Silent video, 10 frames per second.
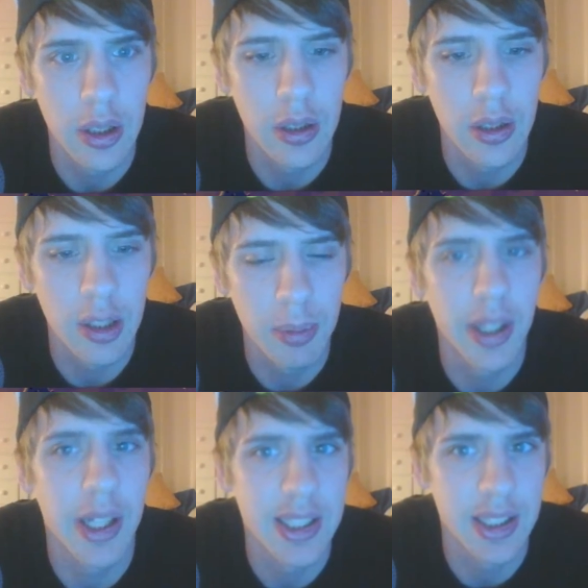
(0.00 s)
You have to play the
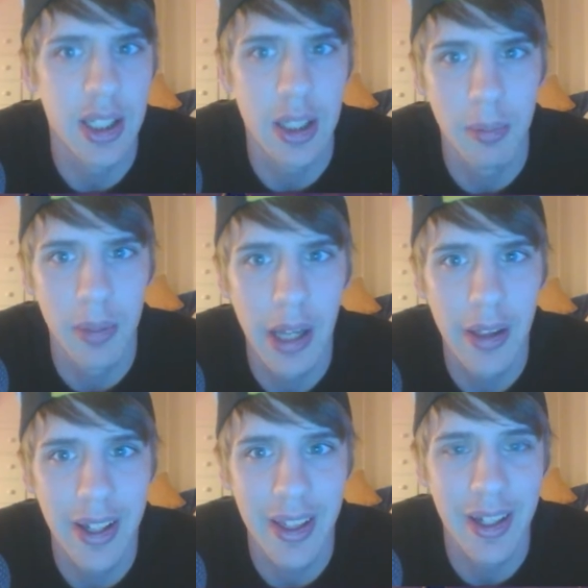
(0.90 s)
guessing game, and I
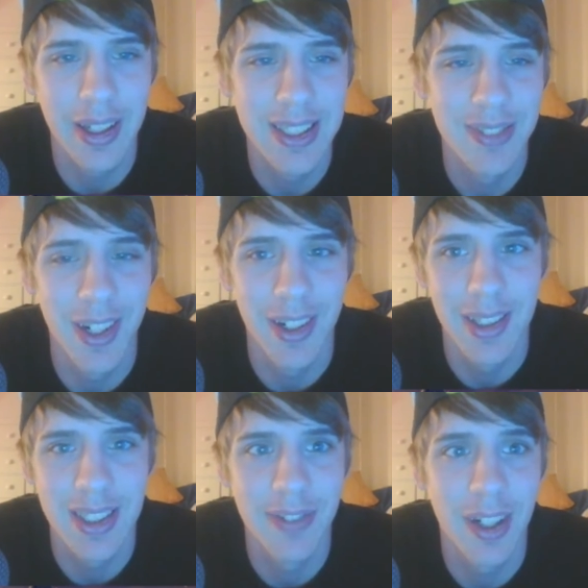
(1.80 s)
like that. It's fun.
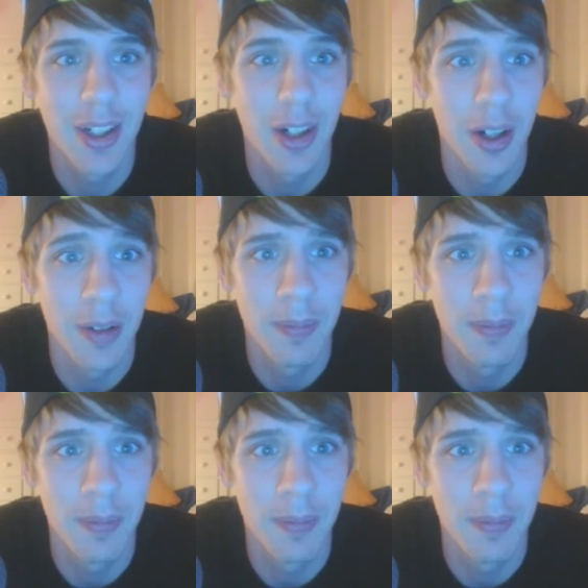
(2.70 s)
It's a fun card.